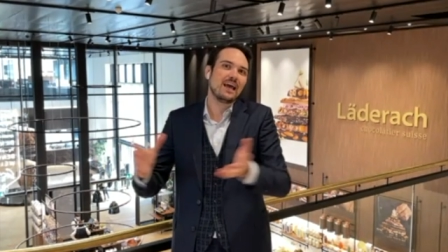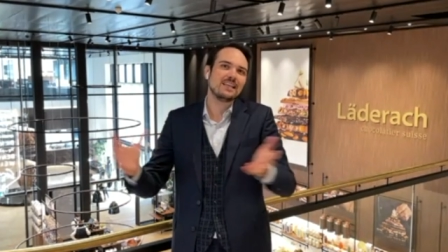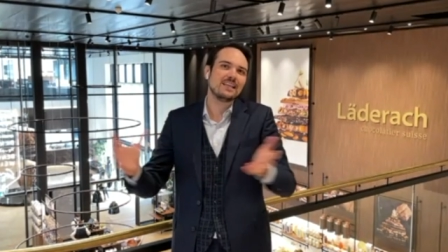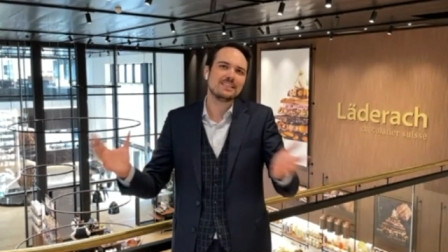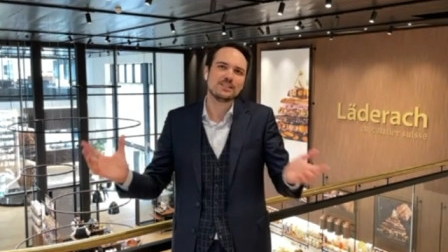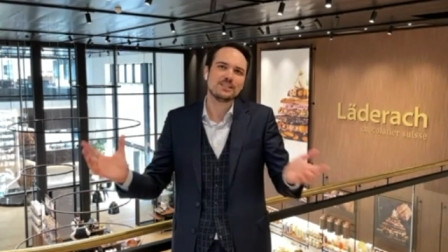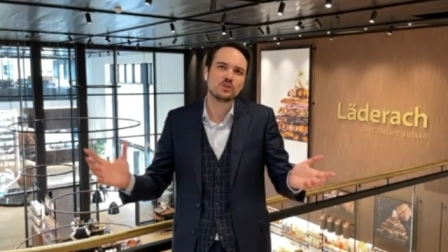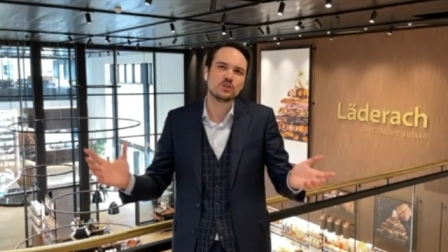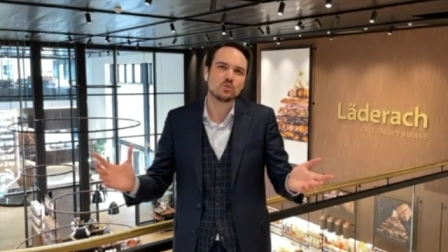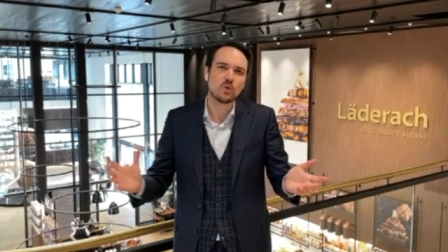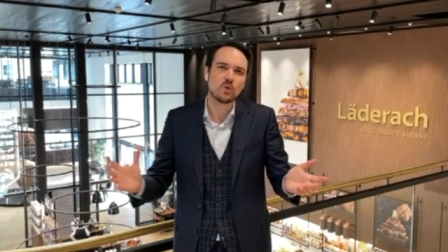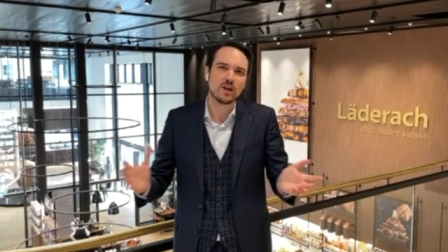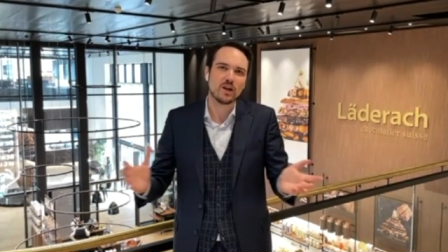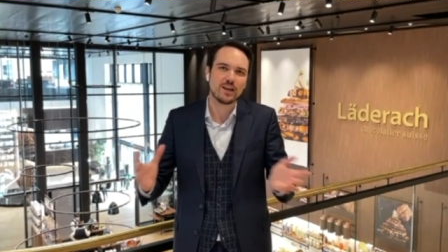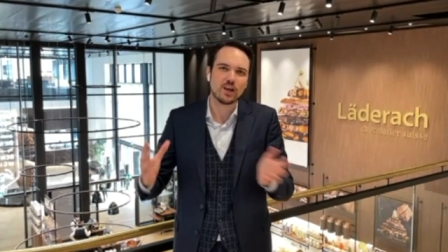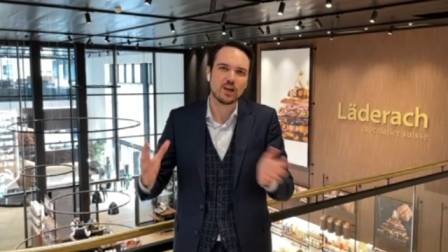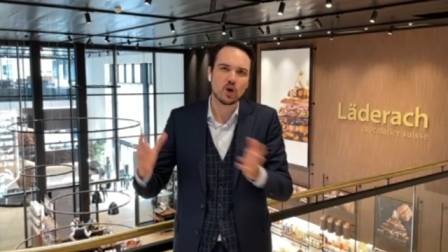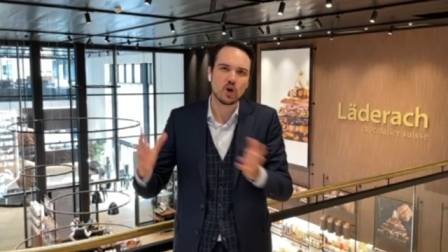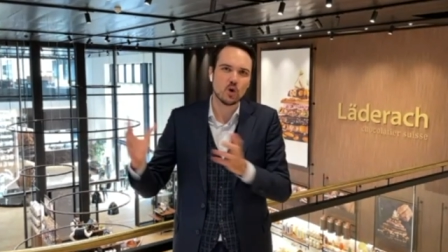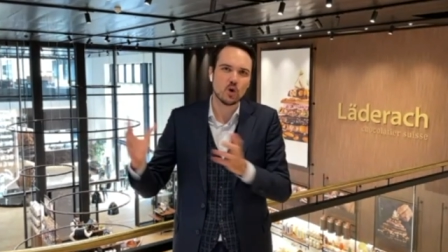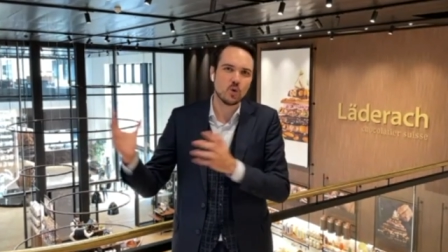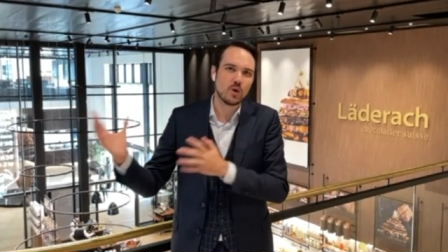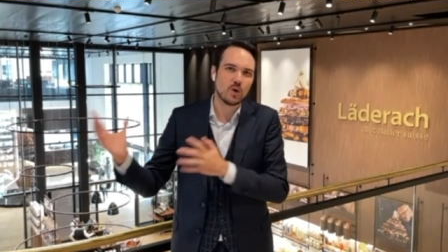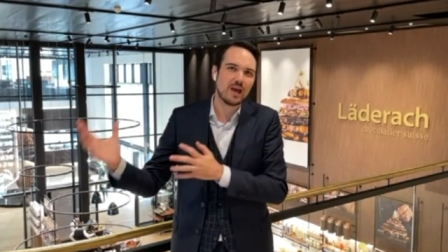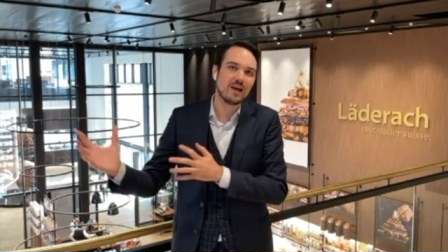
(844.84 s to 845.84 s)
didn't want to
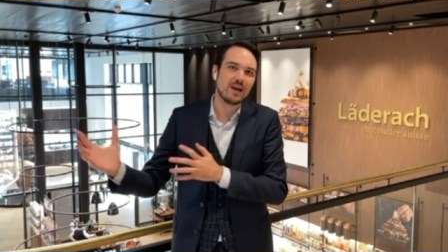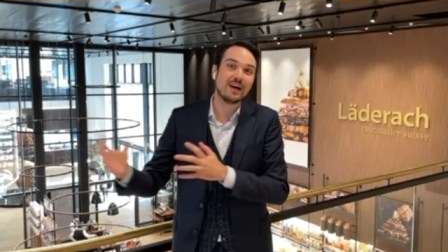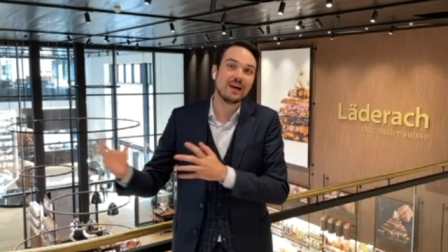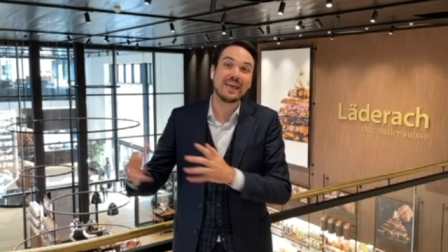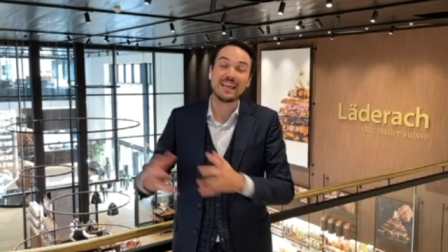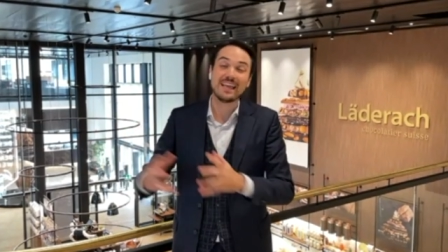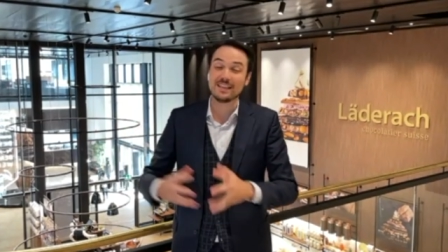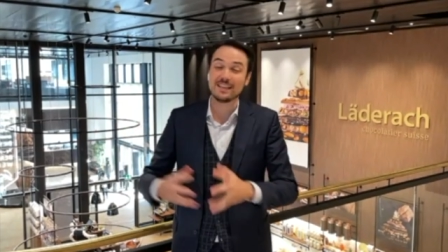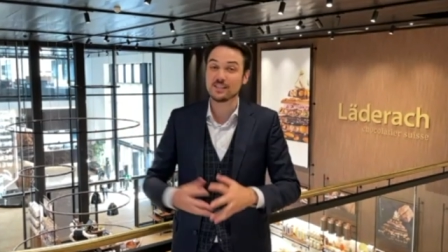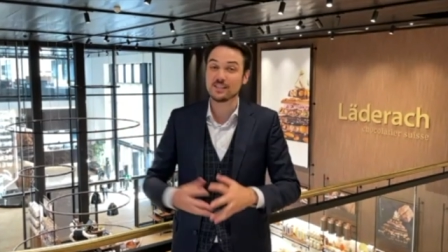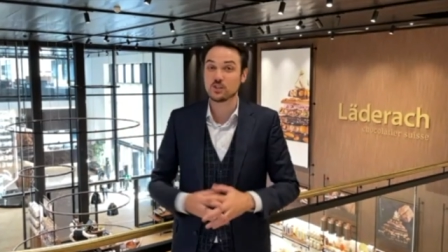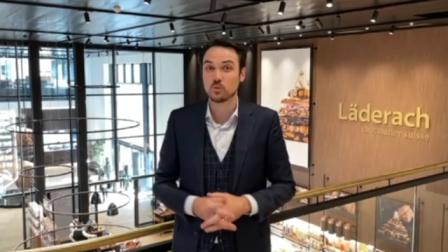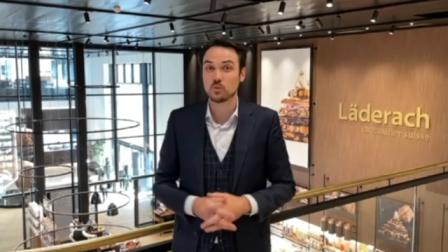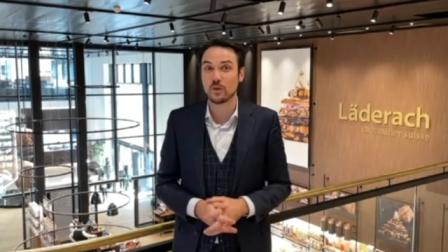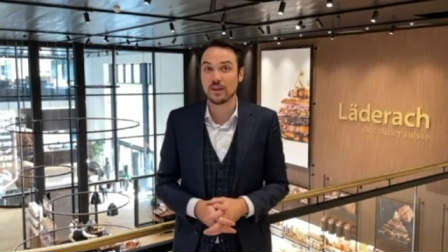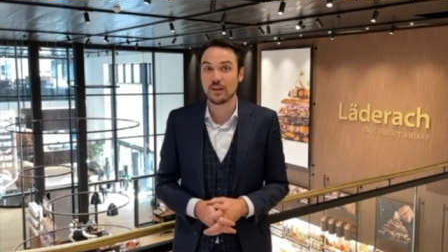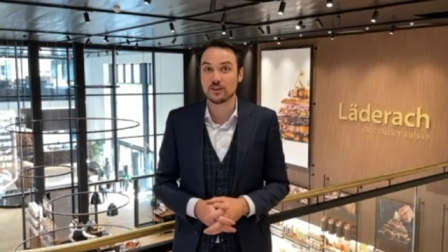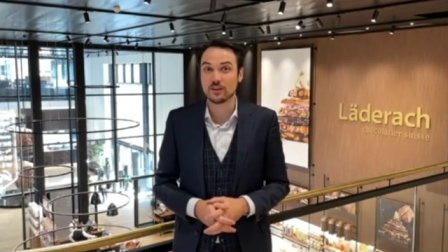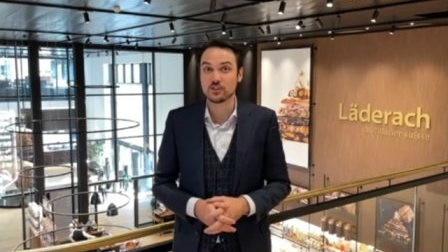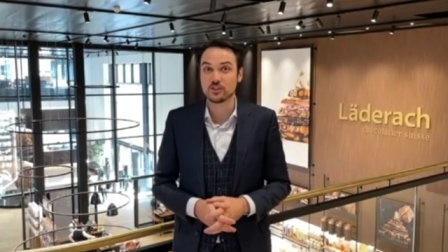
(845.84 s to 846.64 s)
go uh, elsewhere.